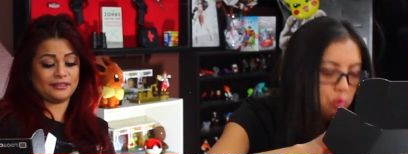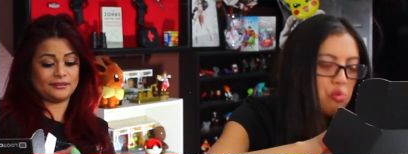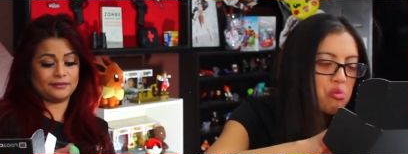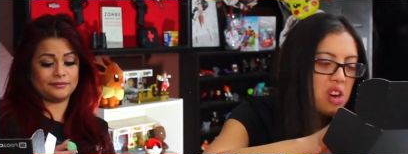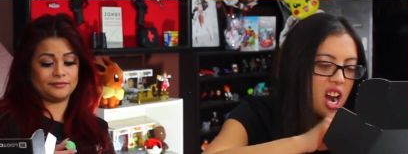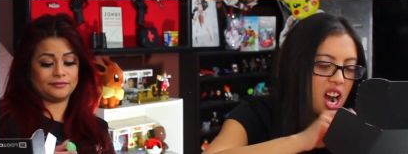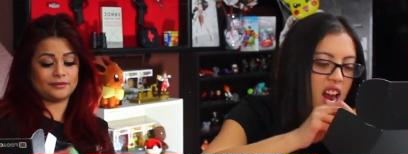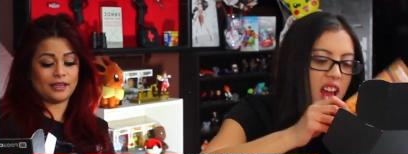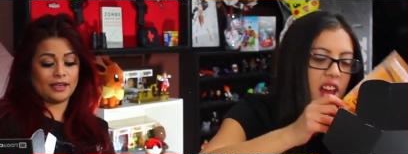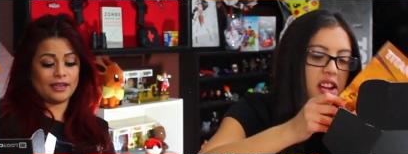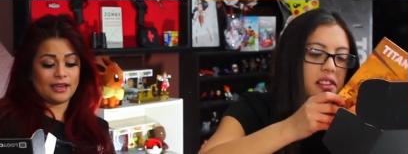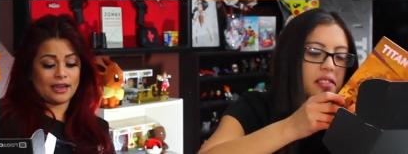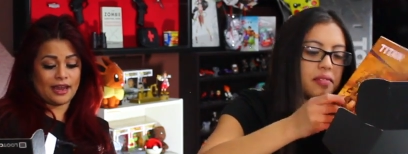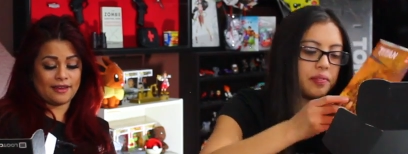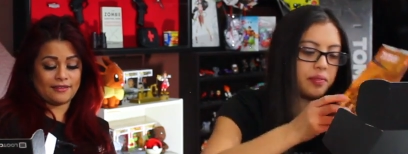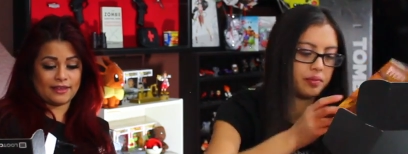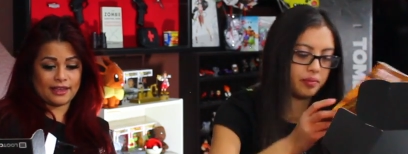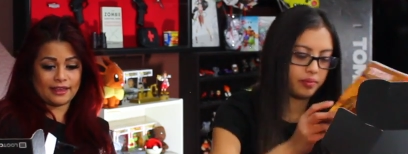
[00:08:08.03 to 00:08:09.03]
Speaker 1: Really?
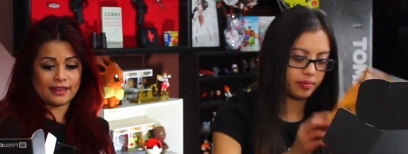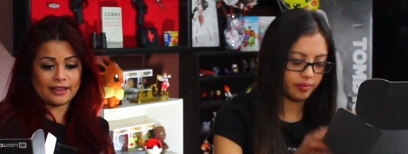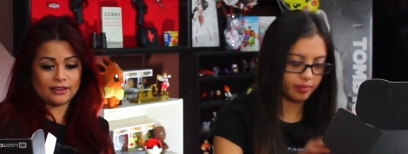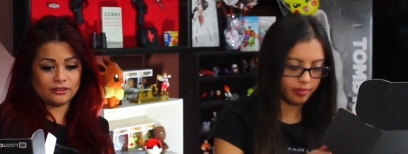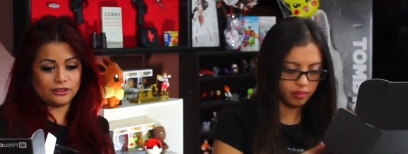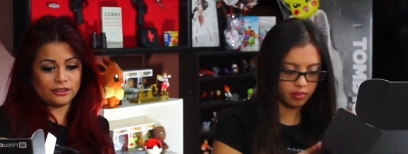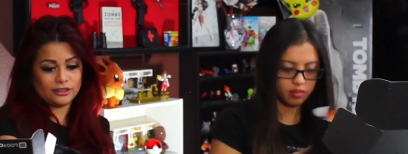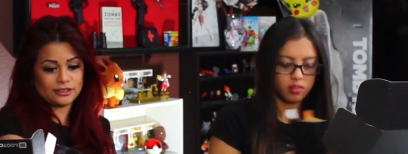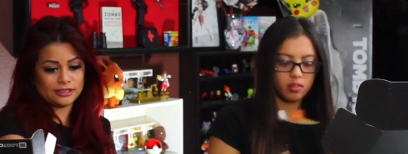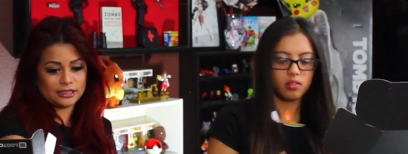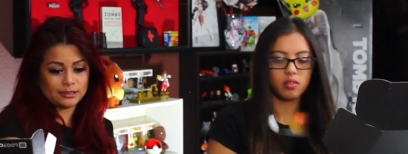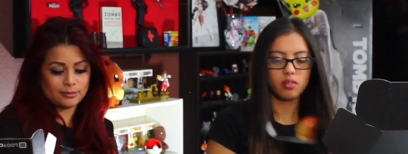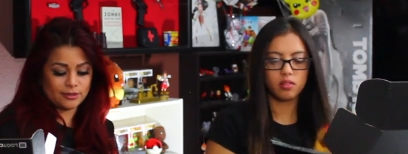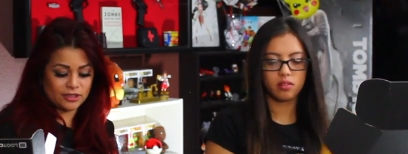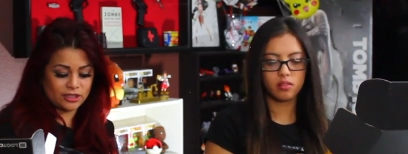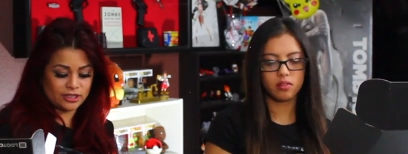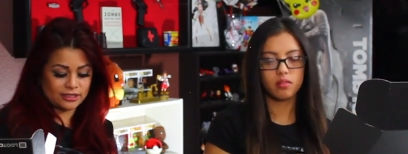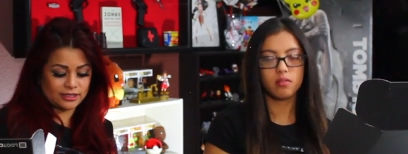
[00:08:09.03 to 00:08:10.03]
And they like look
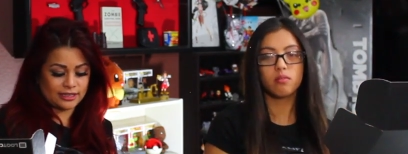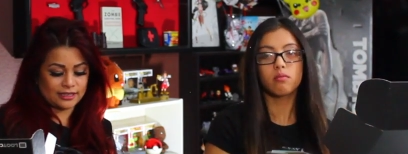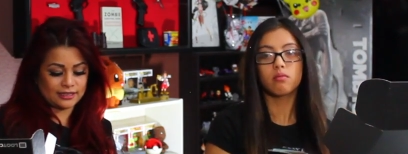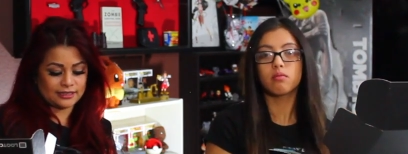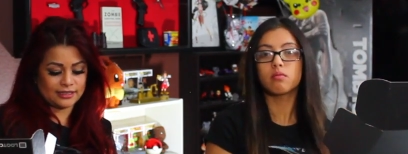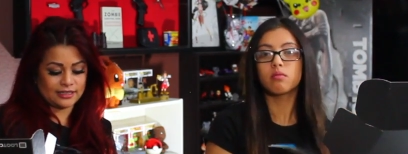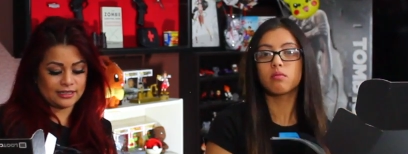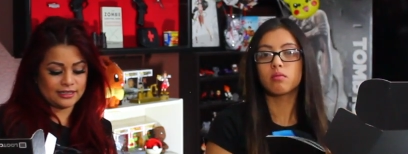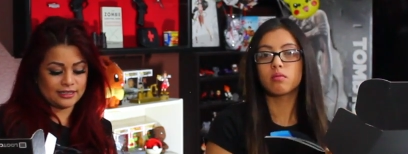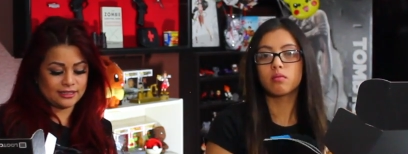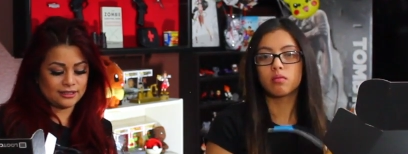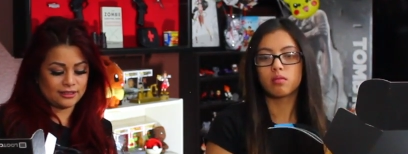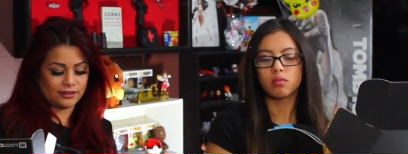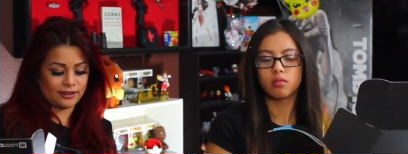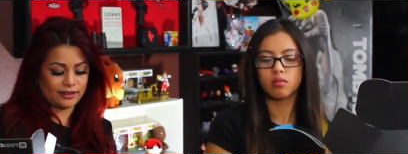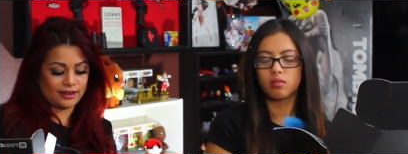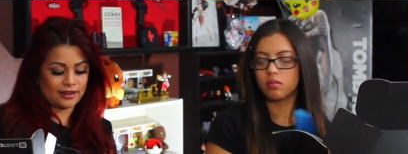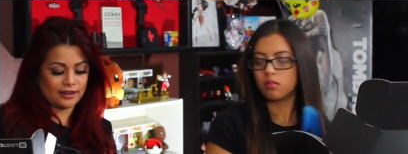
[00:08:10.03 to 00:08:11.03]
suspicious as it is, so
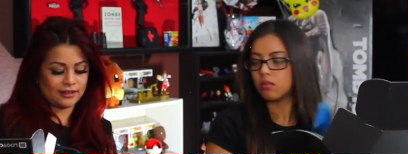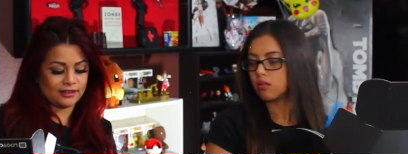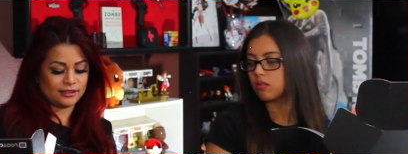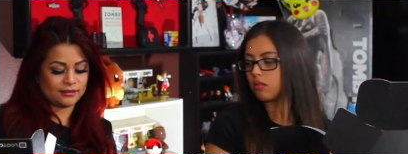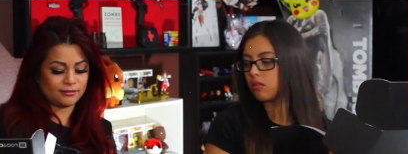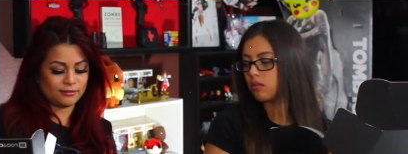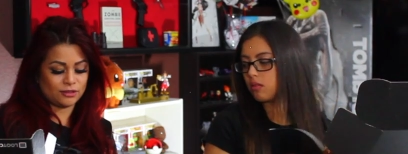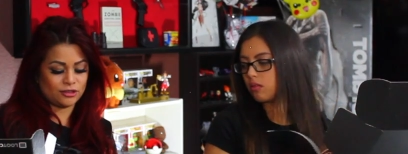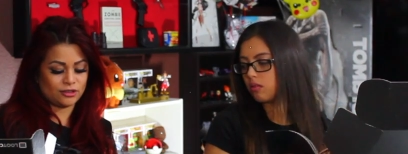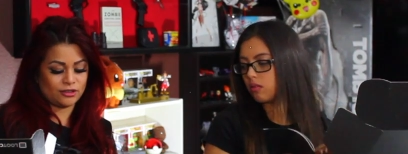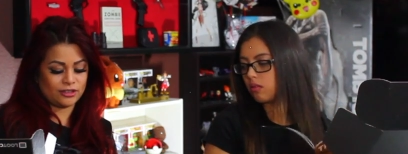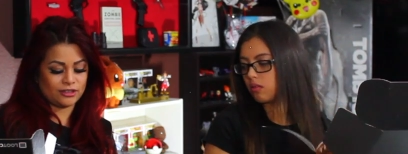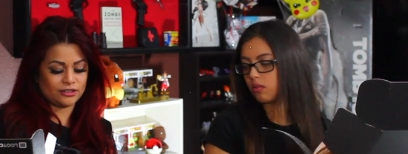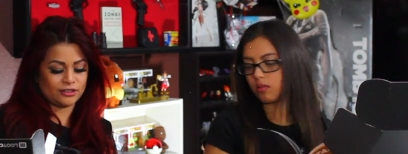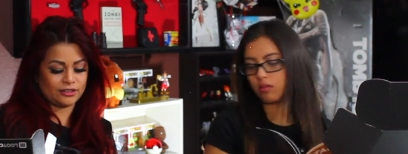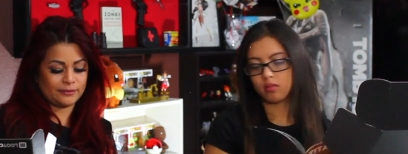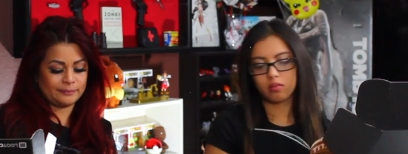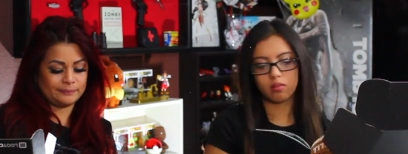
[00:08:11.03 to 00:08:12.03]
like getting this from a
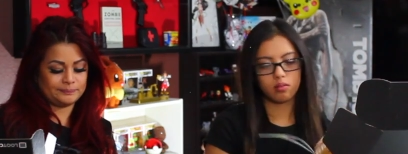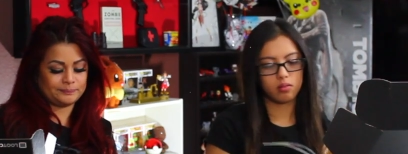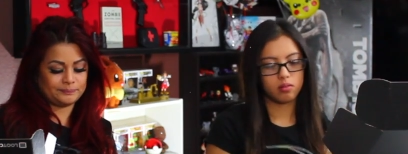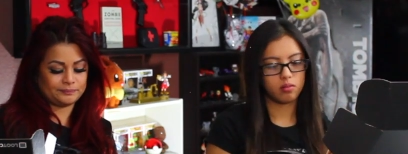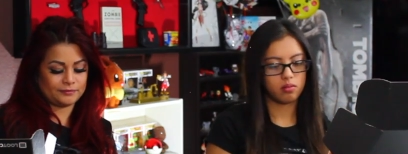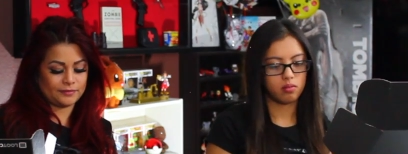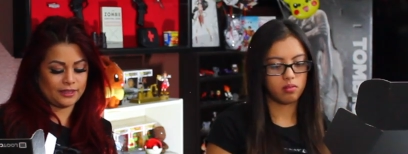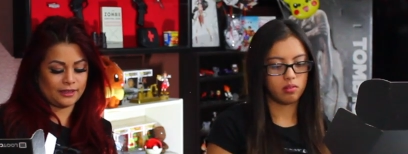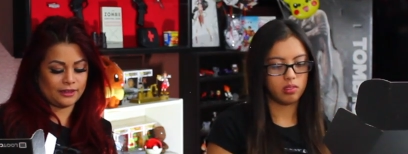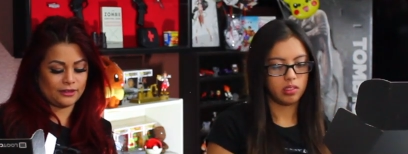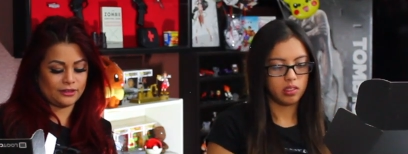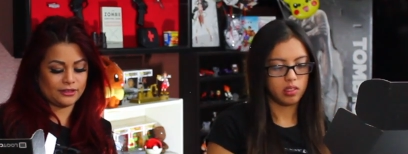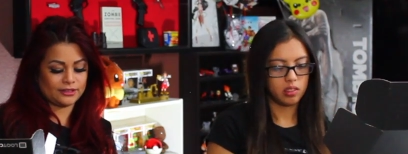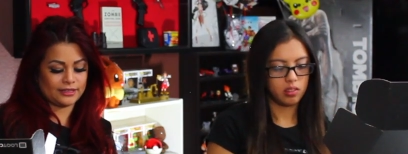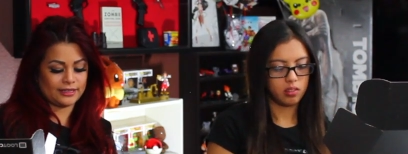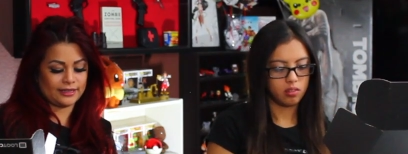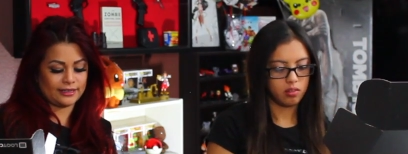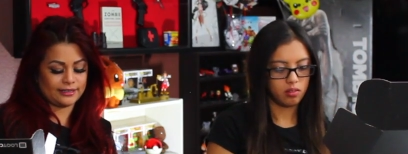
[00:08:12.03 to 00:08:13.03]
stranger, it looks
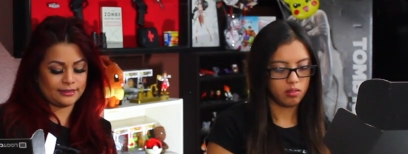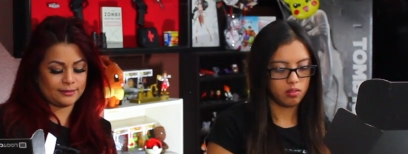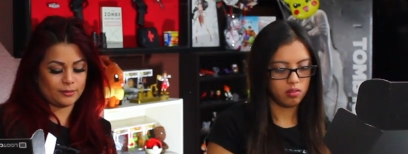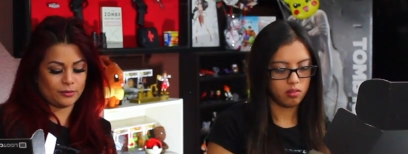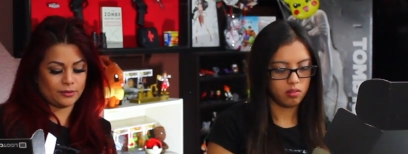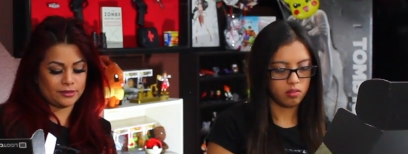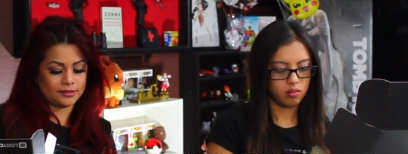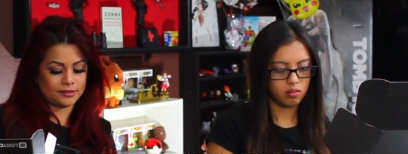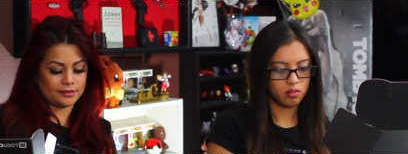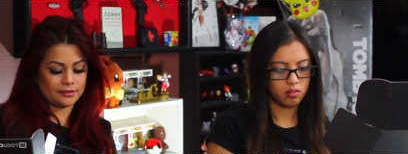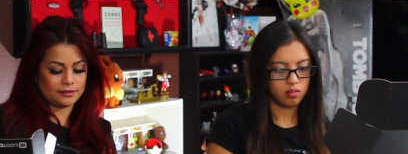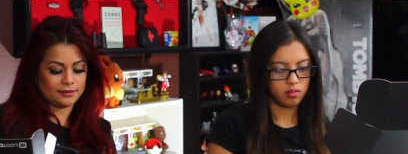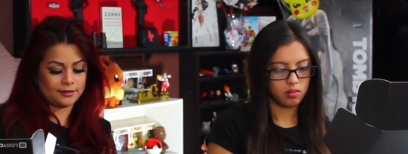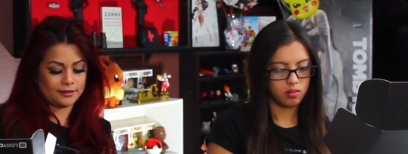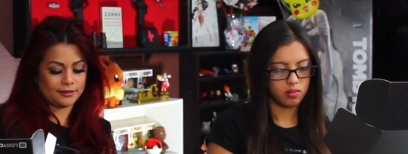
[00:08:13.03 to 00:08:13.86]
like it's poison.